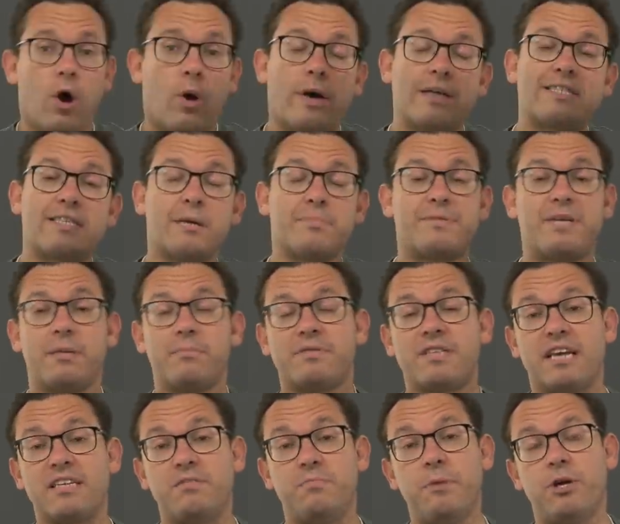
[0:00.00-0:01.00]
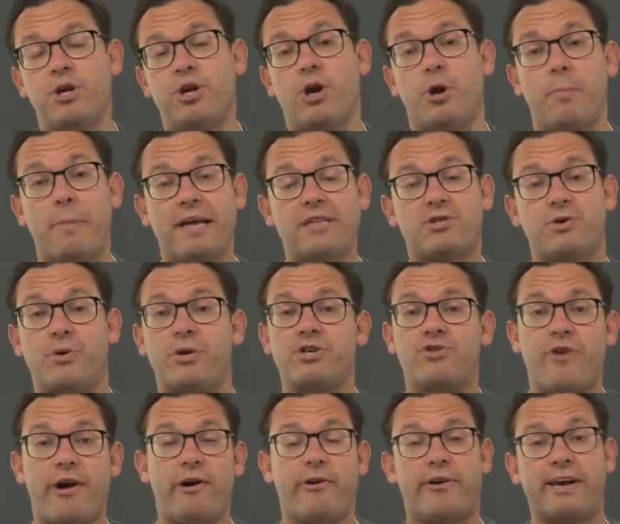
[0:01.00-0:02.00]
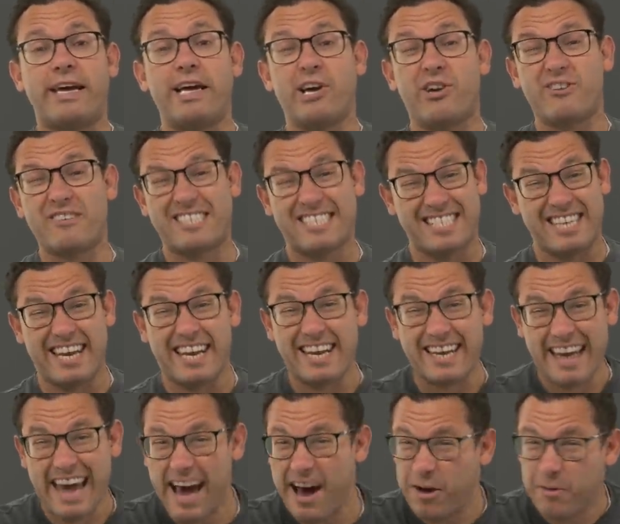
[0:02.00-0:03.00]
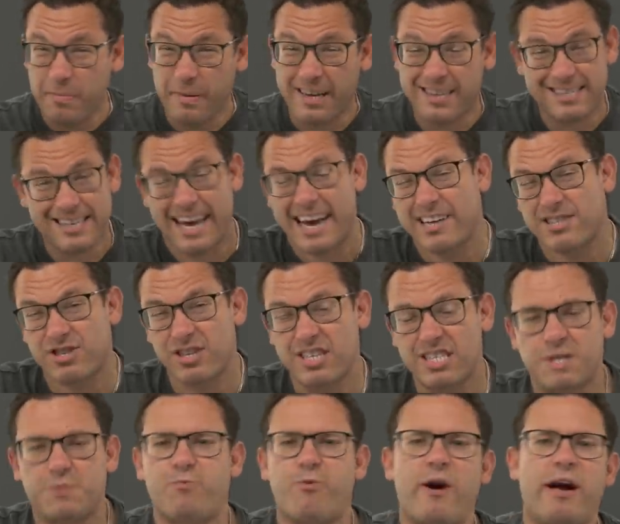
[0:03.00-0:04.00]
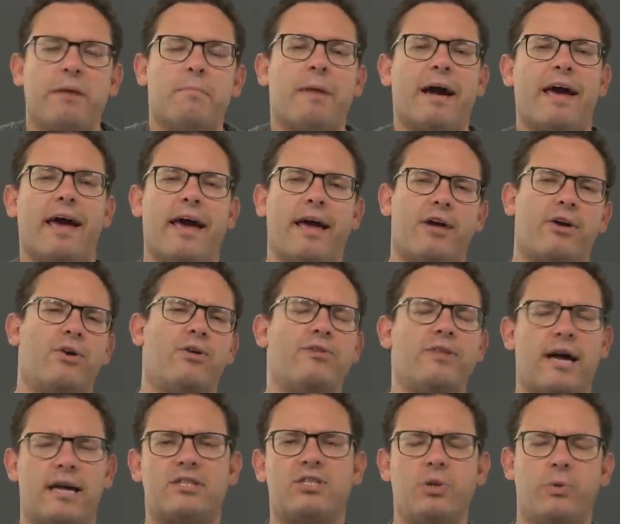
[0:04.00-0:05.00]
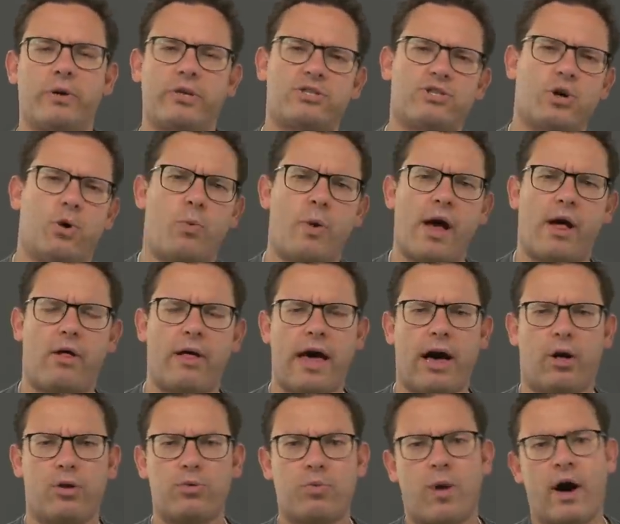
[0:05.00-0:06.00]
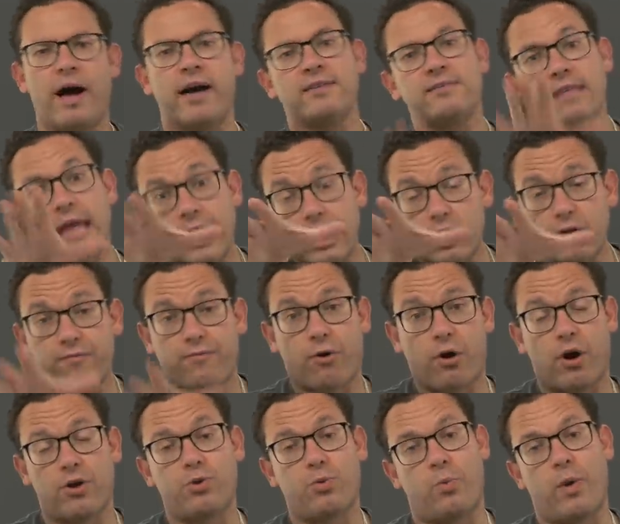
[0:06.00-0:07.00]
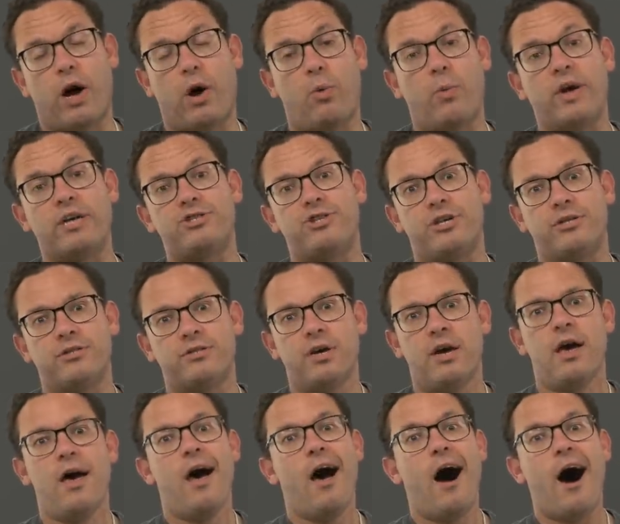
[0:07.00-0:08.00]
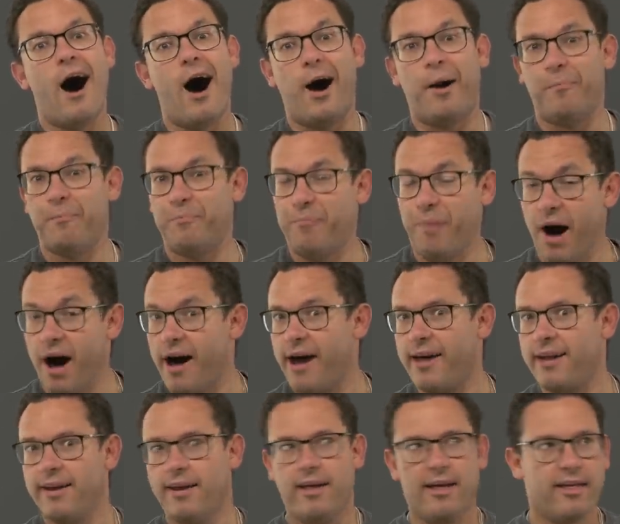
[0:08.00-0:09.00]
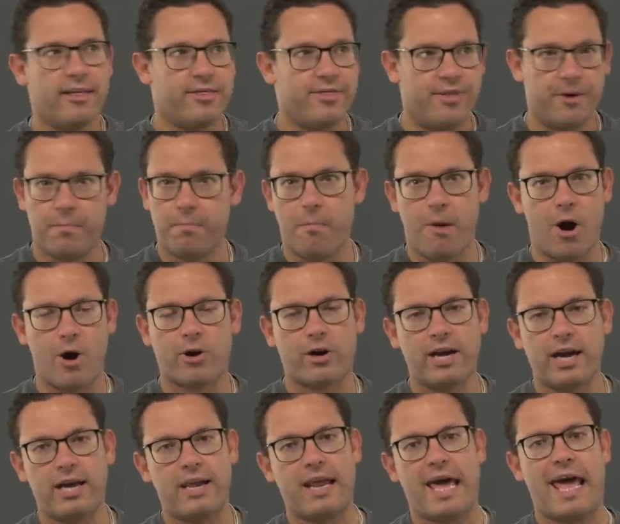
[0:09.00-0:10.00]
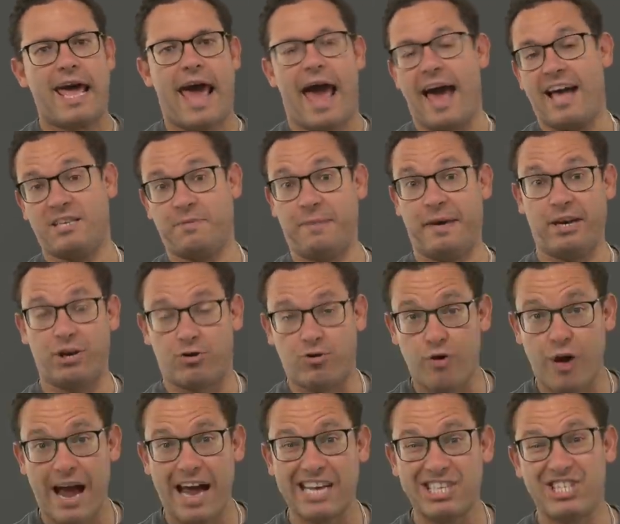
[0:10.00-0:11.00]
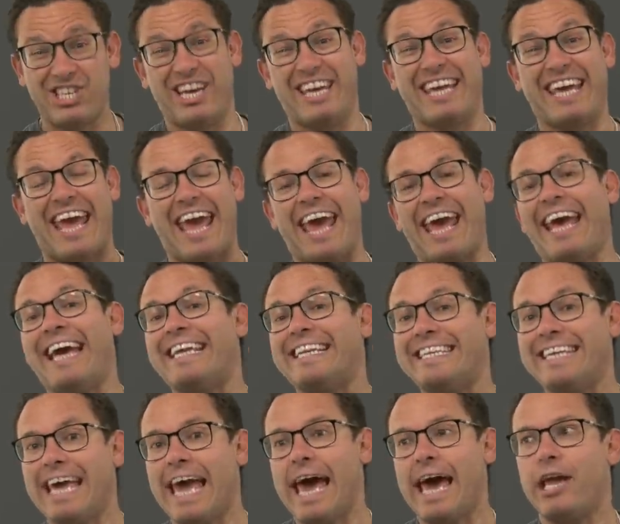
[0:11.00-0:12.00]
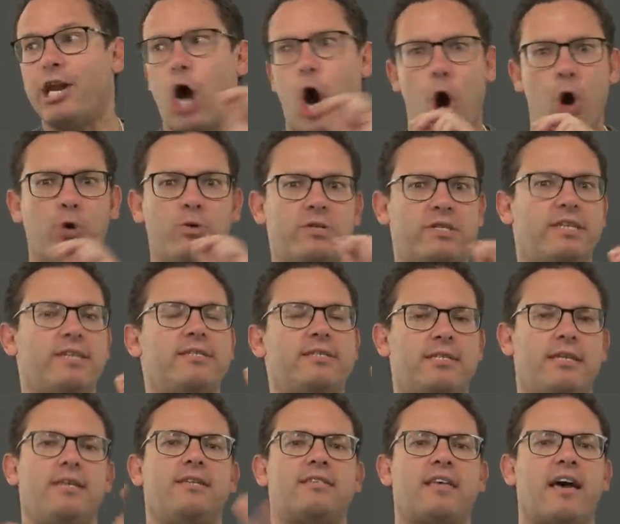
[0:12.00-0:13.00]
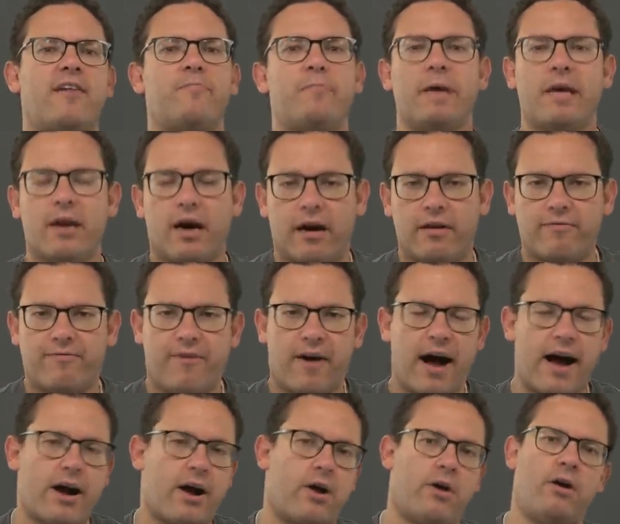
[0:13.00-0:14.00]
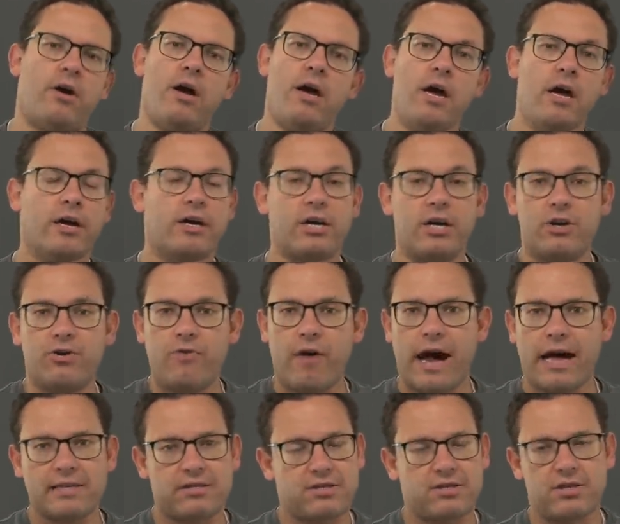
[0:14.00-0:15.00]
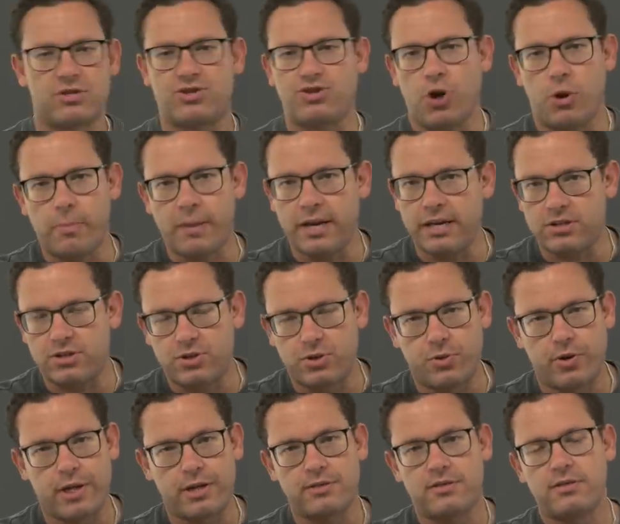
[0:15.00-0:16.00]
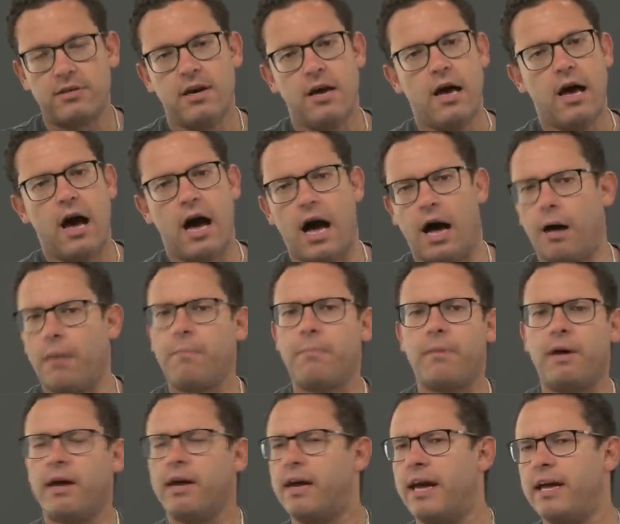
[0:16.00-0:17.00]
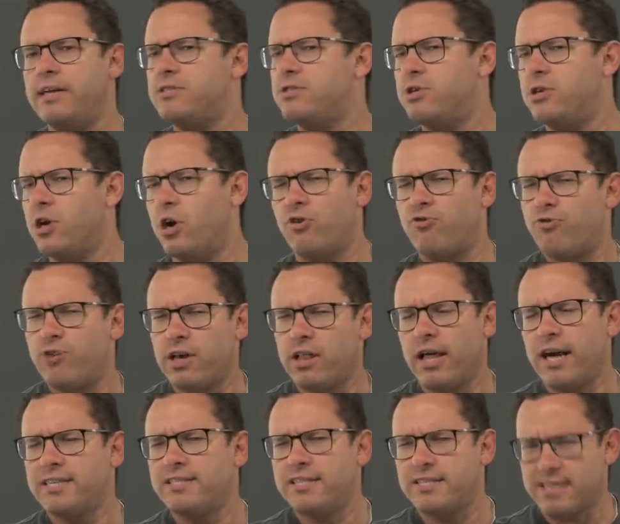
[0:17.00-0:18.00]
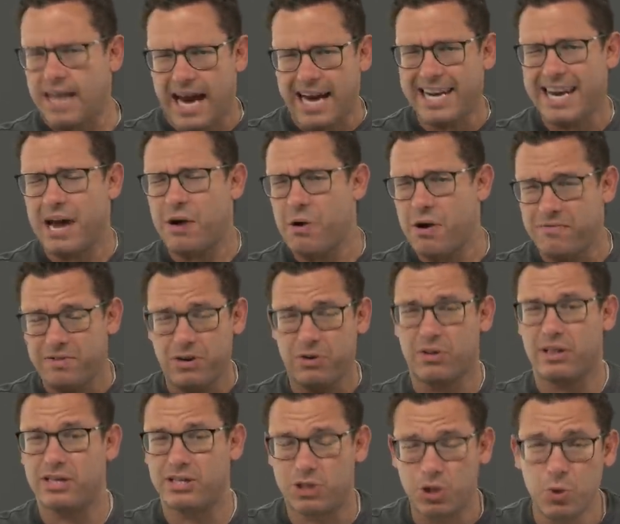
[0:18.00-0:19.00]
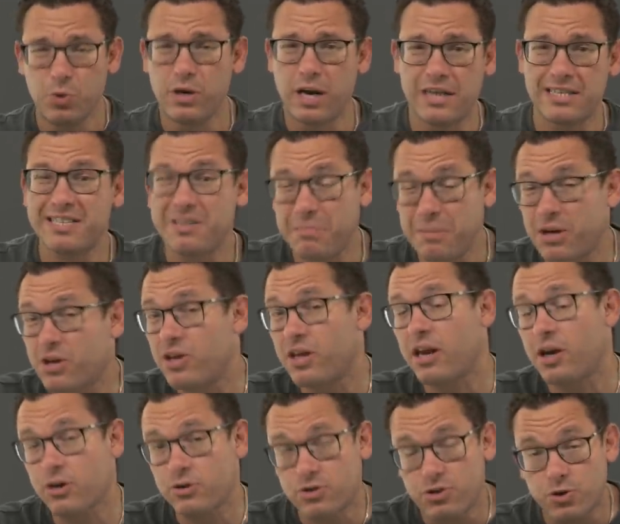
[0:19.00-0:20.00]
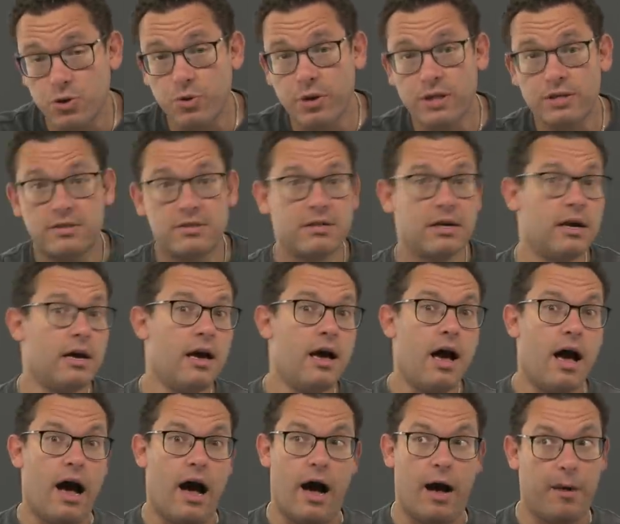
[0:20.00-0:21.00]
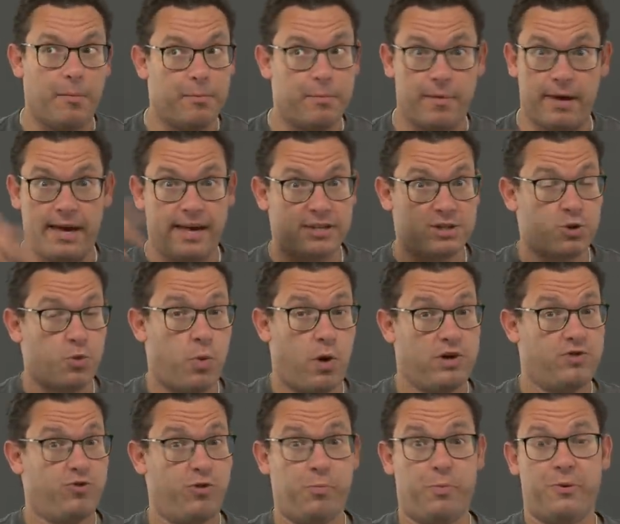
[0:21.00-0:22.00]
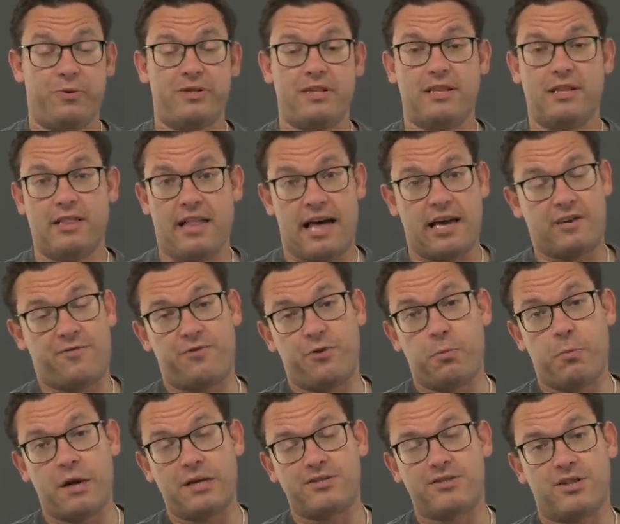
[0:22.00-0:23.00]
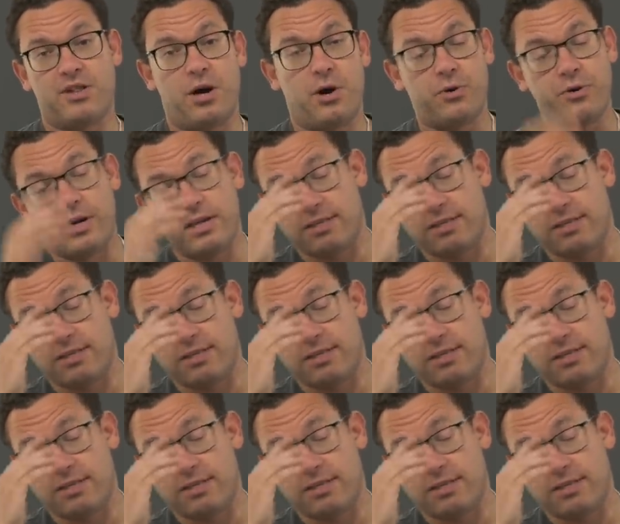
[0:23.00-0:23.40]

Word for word: What's up, Tim Sykes, millionaire mentor and trader here, sitting down because I actually sprained my ankle, not doing so well health-wise. Thank you for all the well wishes. But the market has been crashing, and yet OTCs have been on fire. Congrats to so many students. In case you don't realize this, I now have nearly 24 millionaire students. It's quadrupled in the last few months alone.